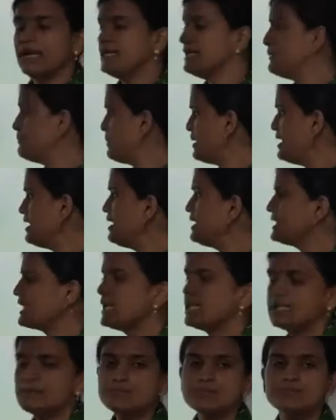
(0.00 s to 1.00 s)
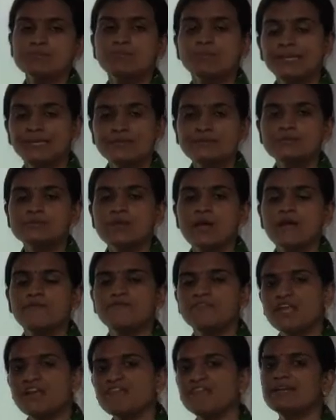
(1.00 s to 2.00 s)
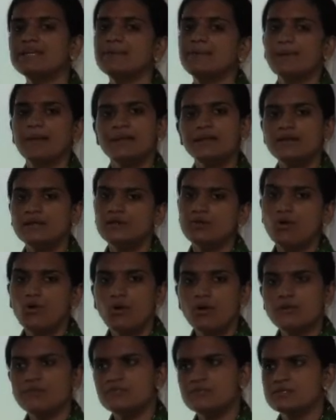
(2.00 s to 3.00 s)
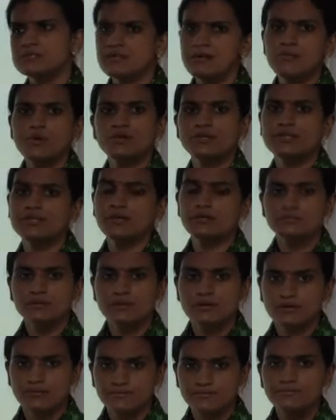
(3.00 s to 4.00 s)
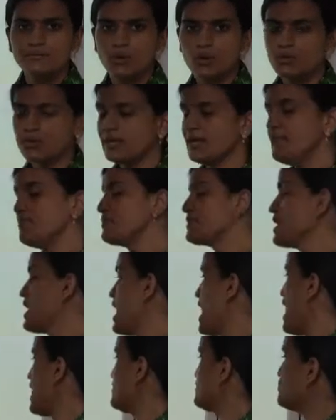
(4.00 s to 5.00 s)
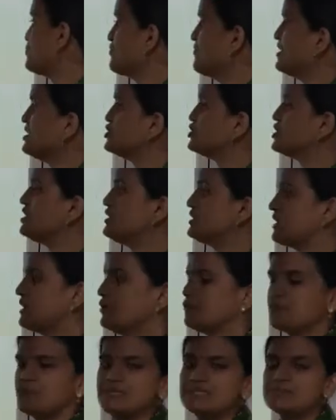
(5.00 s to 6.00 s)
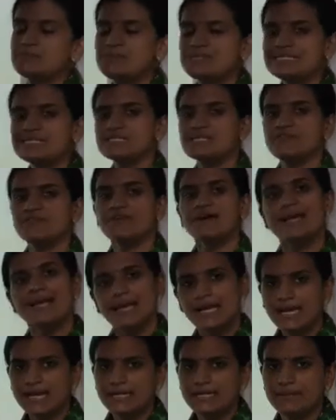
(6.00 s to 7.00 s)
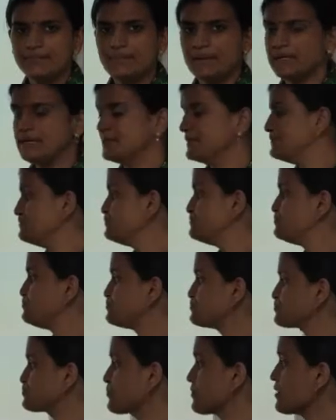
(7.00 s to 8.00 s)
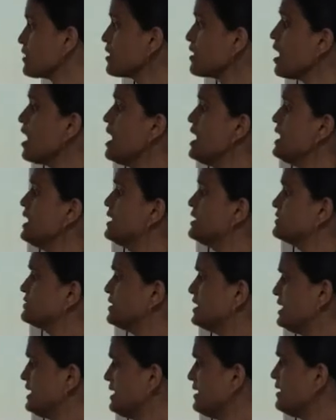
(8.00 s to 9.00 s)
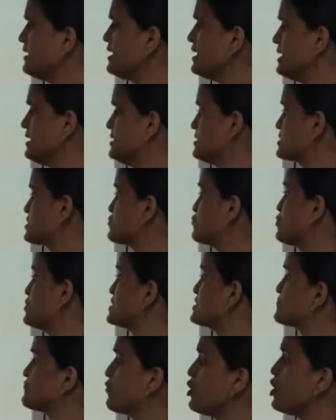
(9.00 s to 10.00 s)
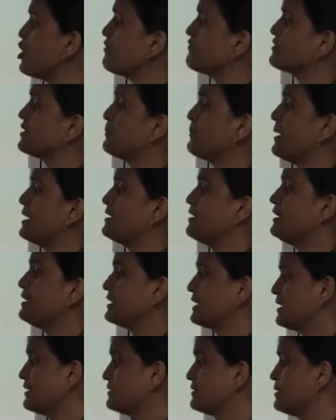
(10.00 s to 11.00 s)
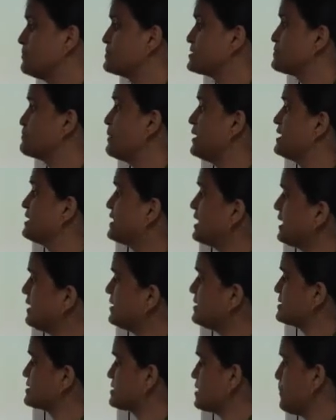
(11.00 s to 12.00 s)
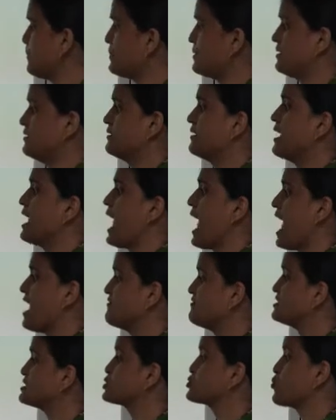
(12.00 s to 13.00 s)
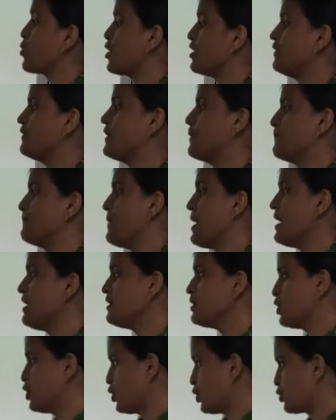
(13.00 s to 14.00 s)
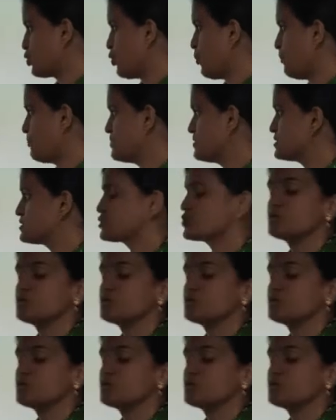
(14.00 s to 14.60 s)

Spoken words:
Dependent kingdoms means they were dependent on some or the other, okay, and provincial territories means they were independent. The Near East was full of dependent kingdoms, but they disappeared and were swallowed up by Rome.